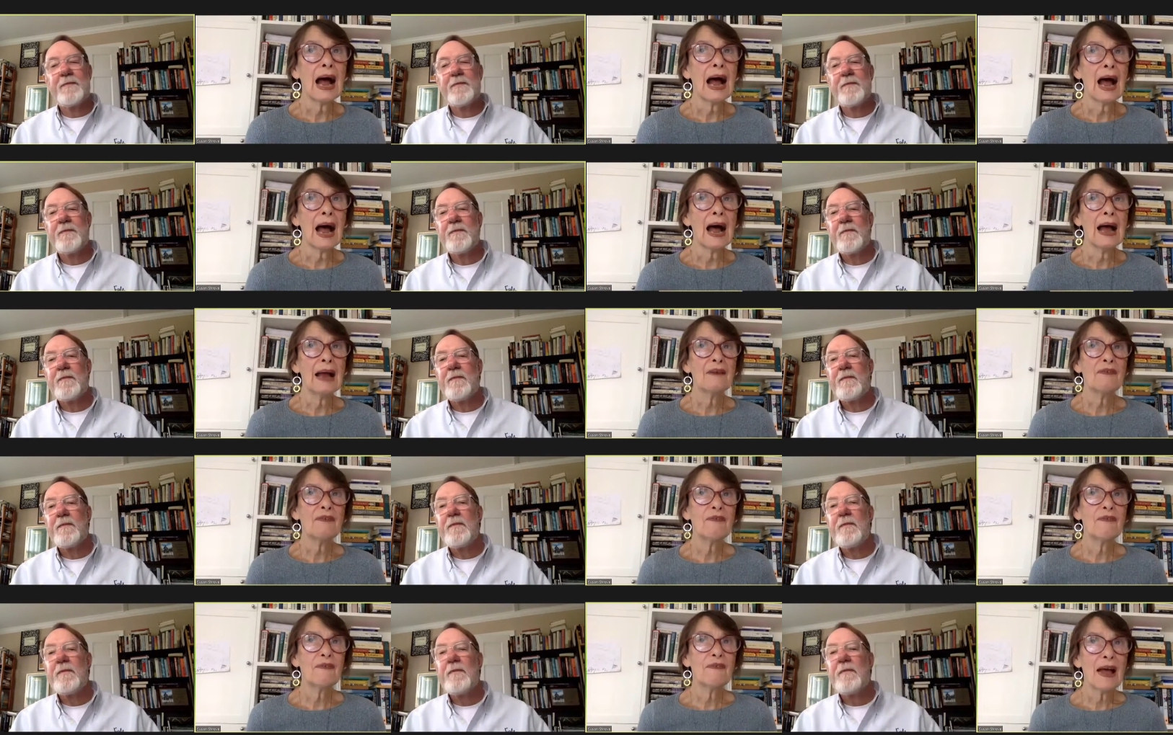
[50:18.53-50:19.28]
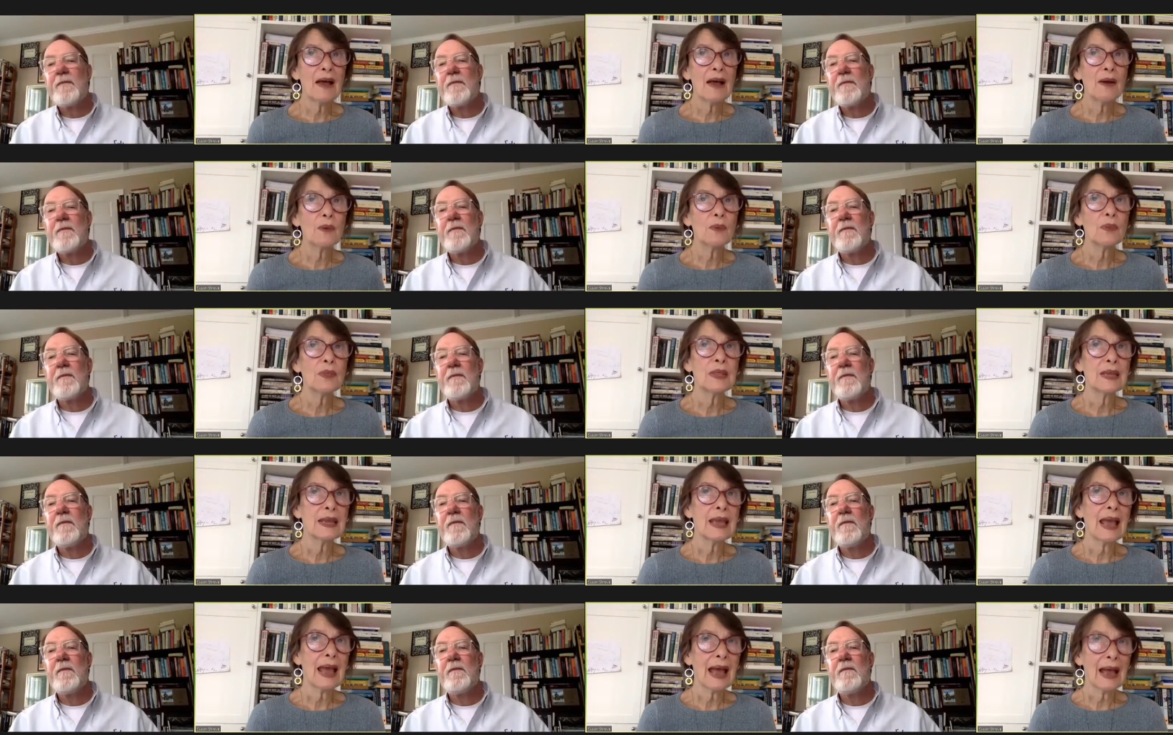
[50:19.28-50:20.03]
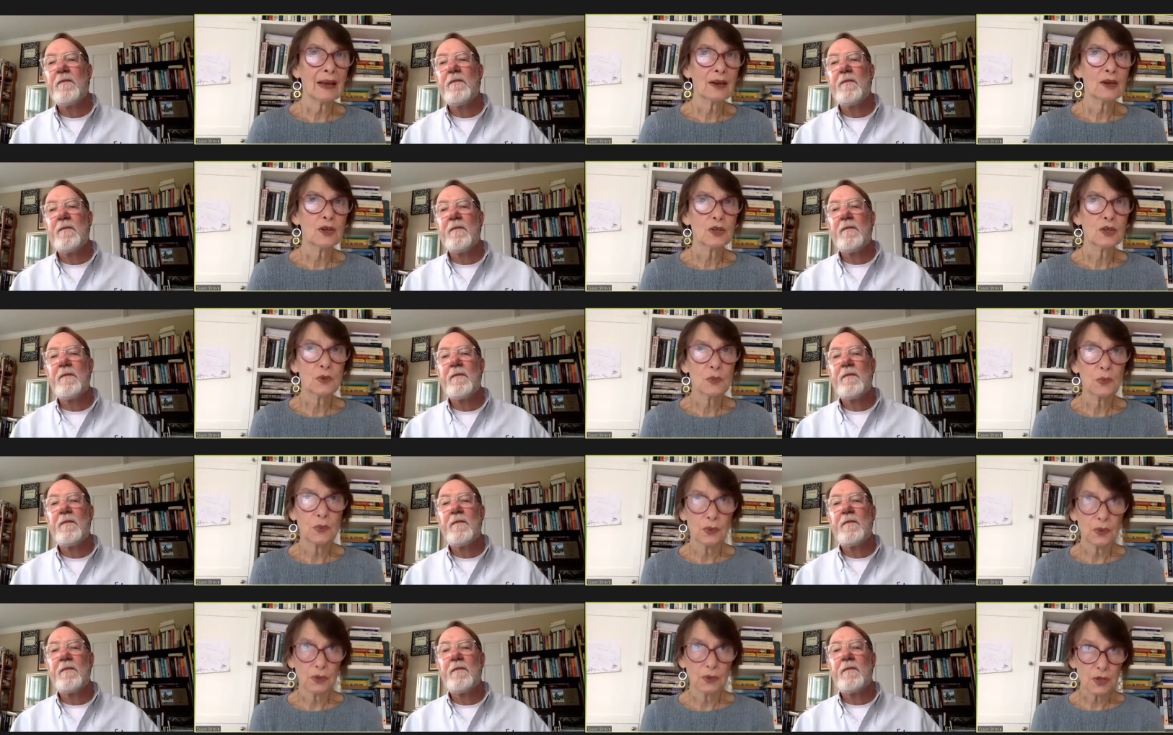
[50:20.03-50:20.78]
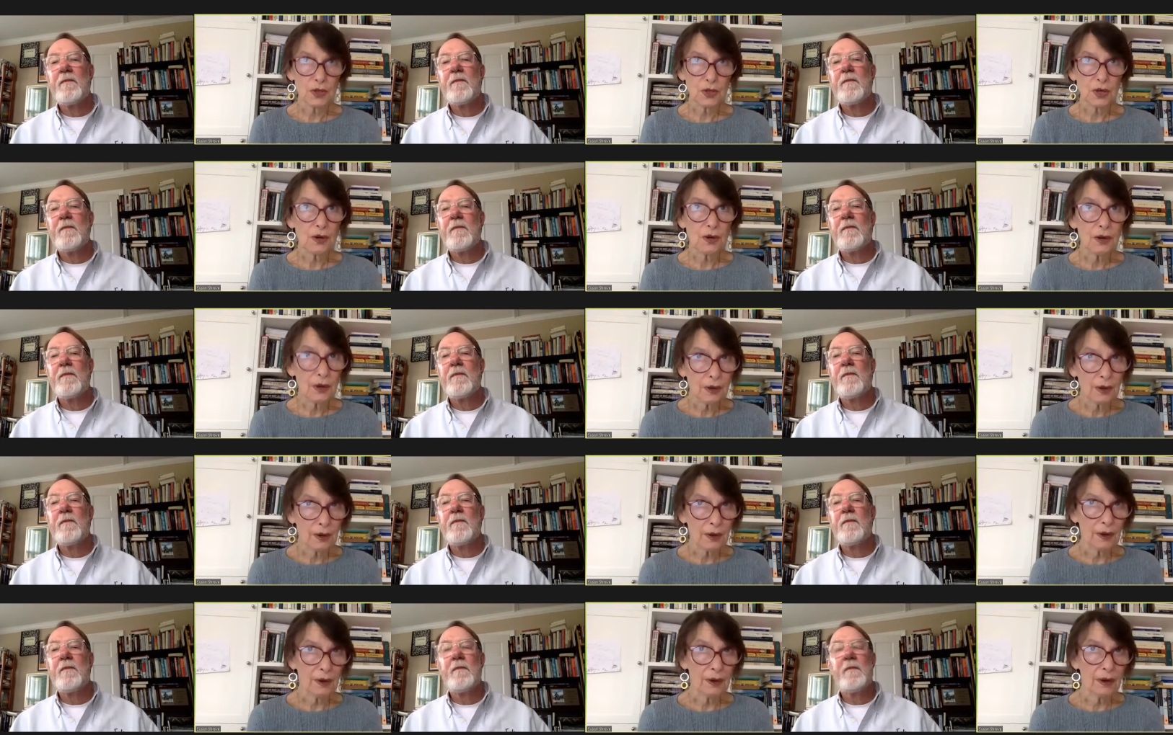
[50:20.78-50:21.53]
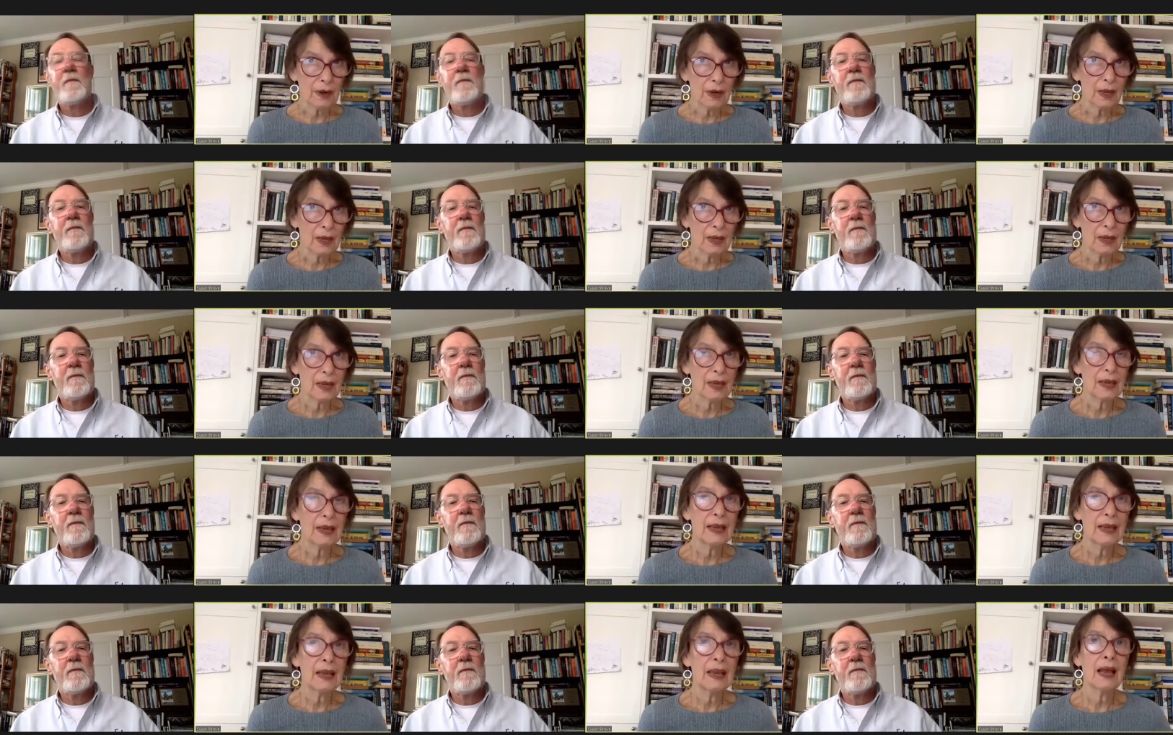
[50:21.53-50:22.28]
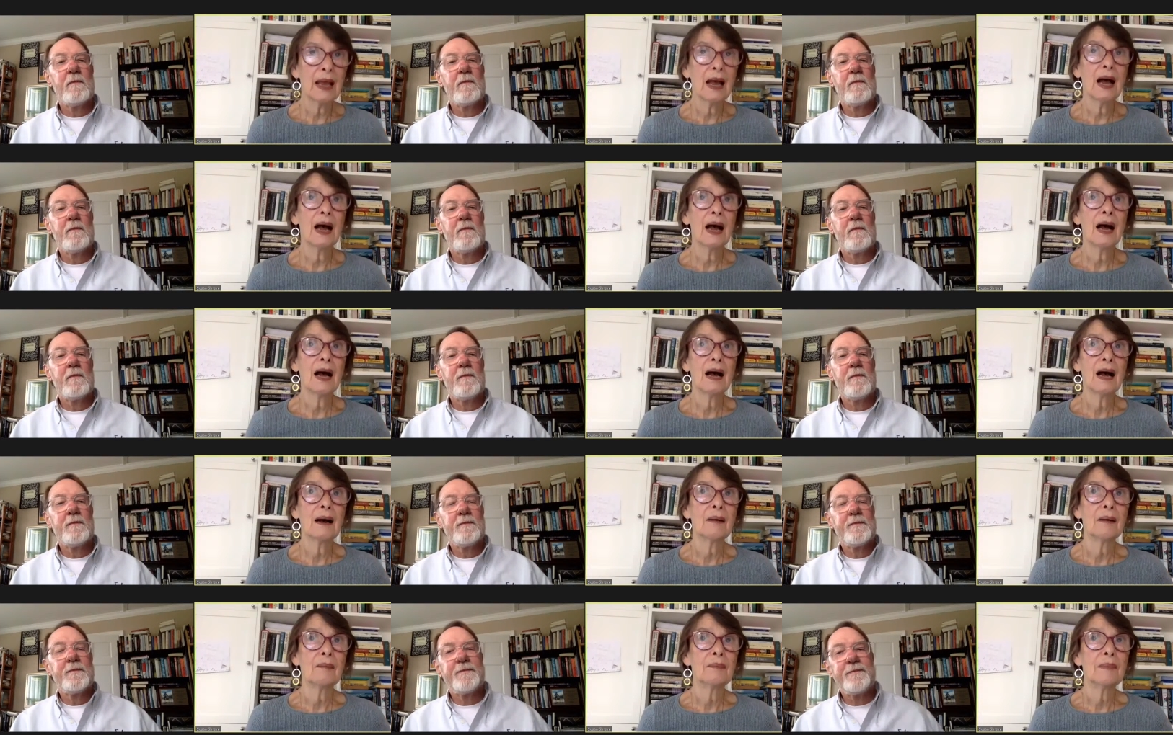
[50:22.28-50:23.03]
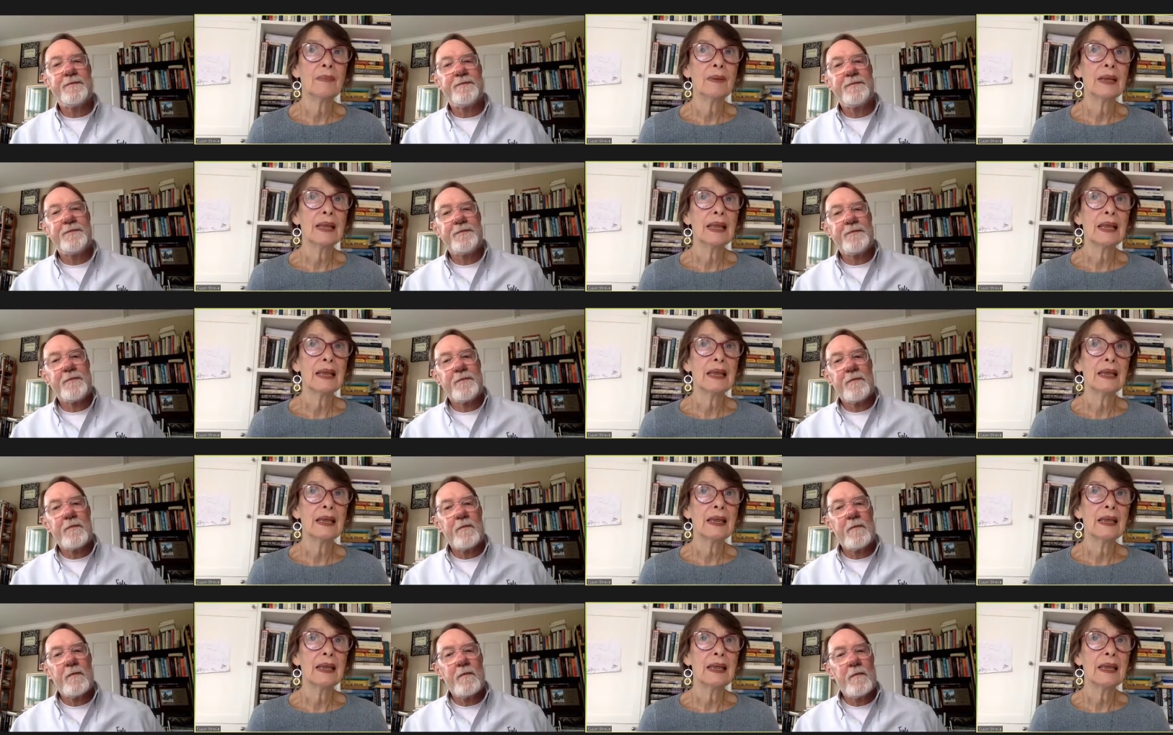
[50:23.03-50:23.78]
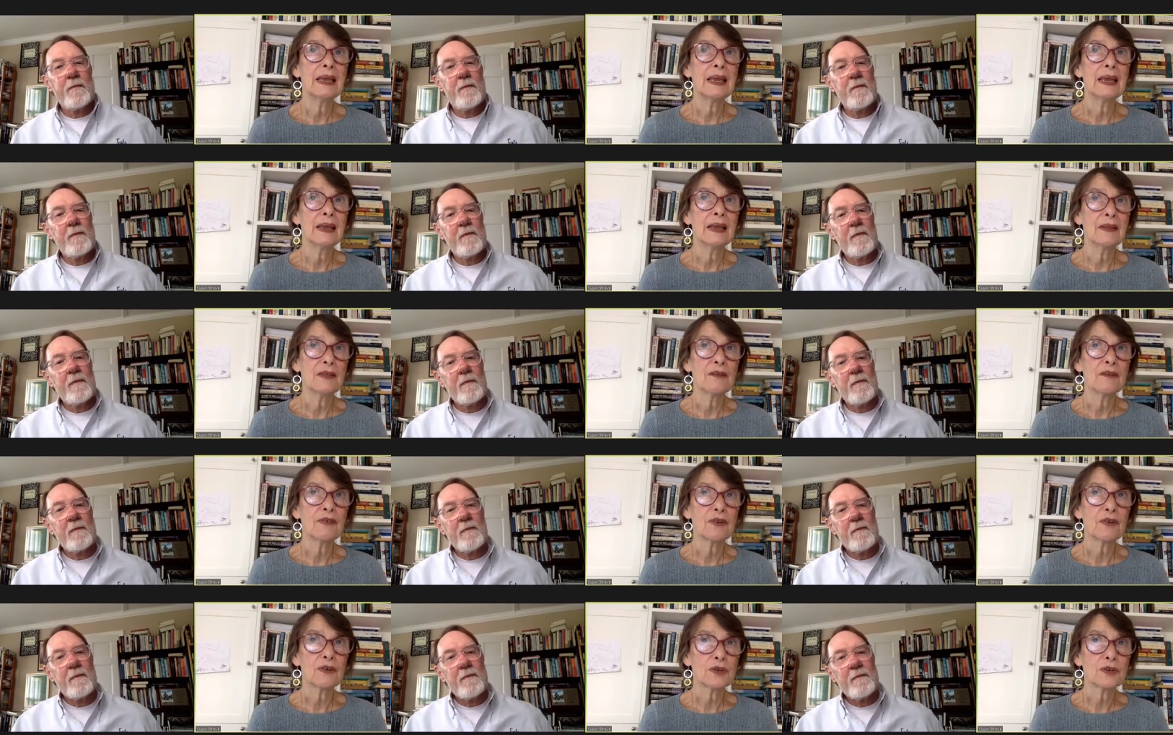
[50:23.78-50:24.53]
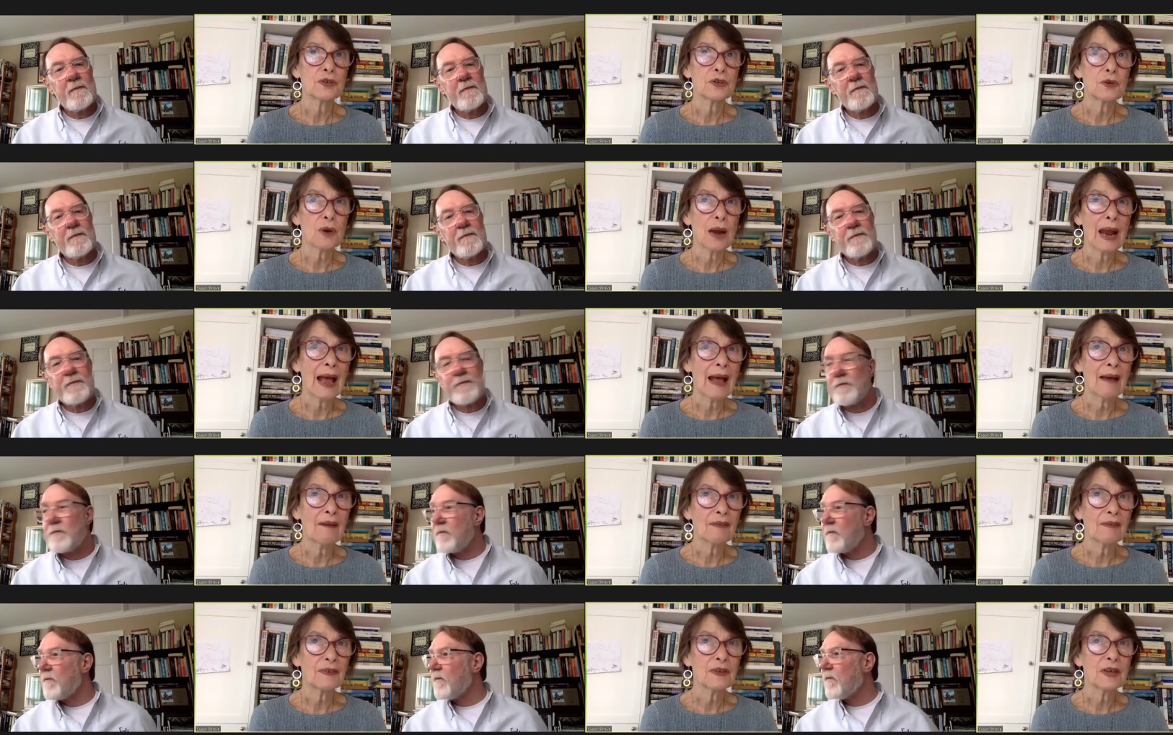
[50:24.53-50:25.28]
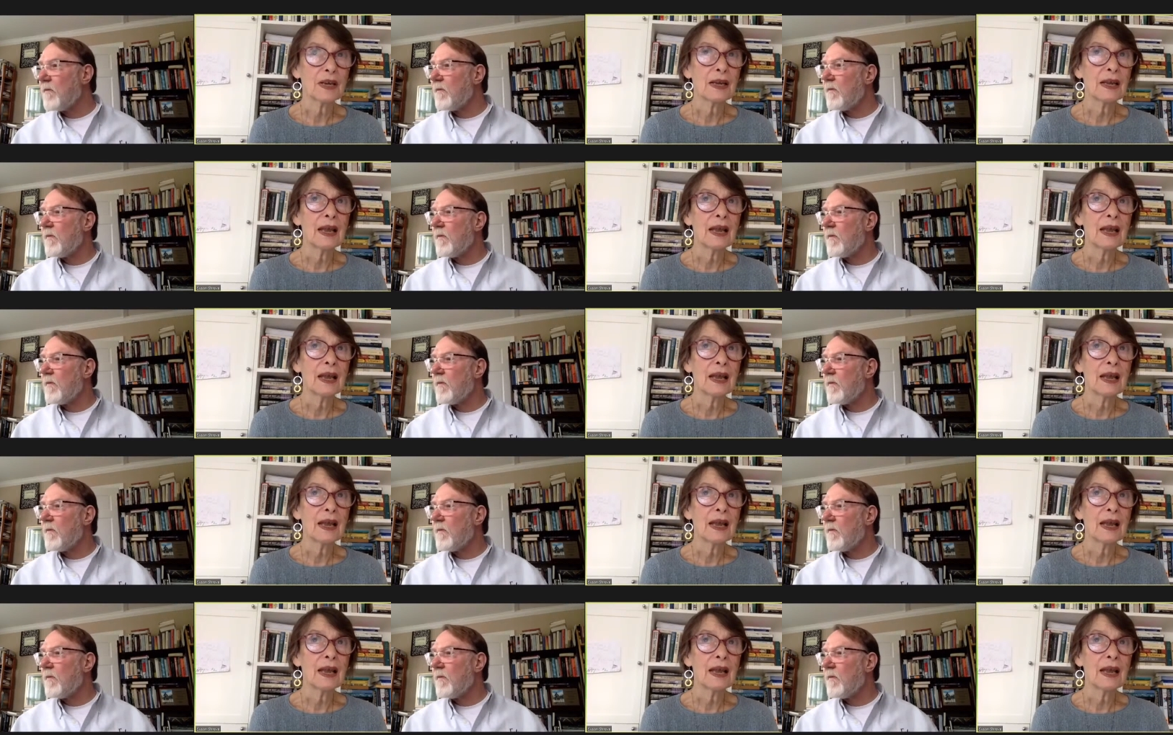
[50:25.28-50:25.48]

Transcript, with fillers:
Speaker 1: I found the actual turn um, in the first draft,